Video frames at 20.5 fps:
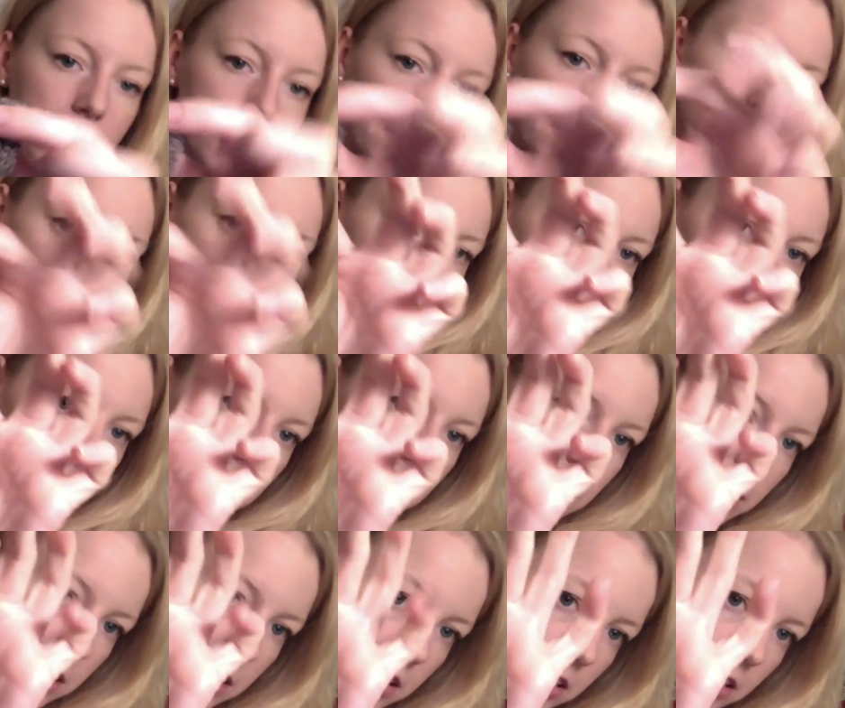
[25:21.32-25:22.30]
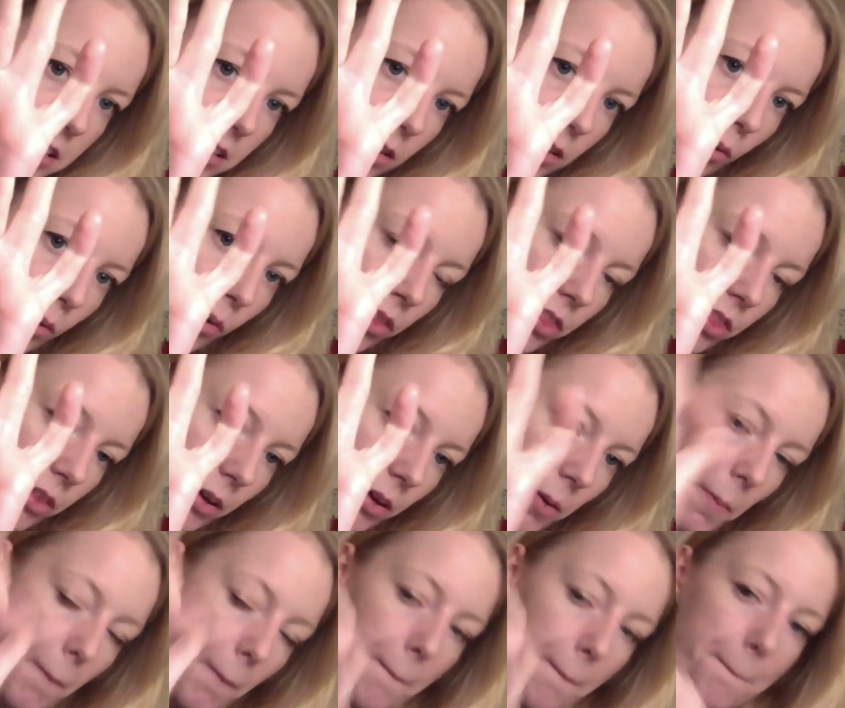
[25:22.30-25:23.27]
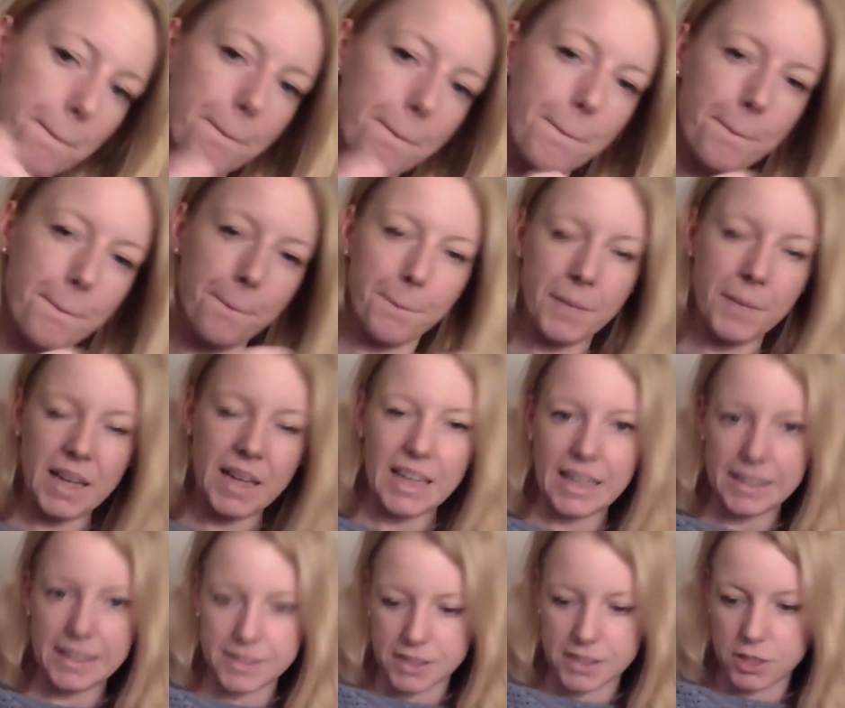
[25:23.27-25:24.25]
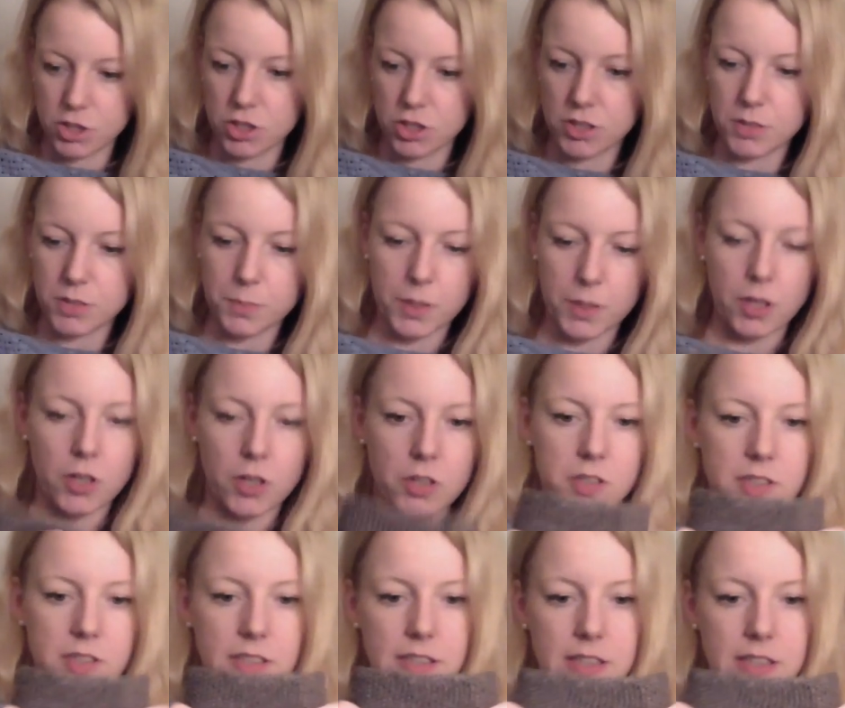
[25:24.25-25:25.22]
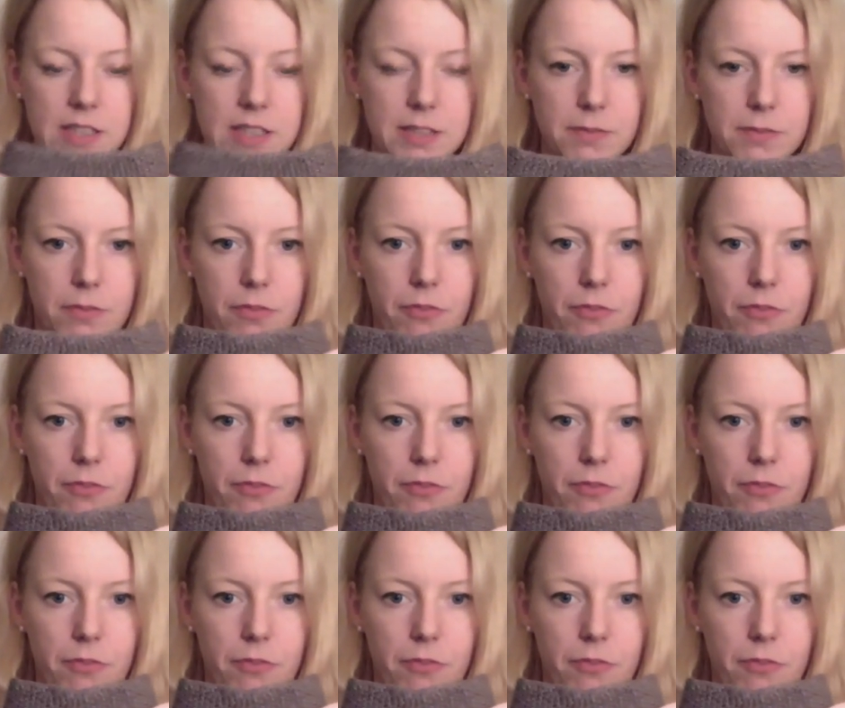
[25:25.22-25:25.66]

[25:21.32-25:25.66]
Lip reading: done it with less stitches because it's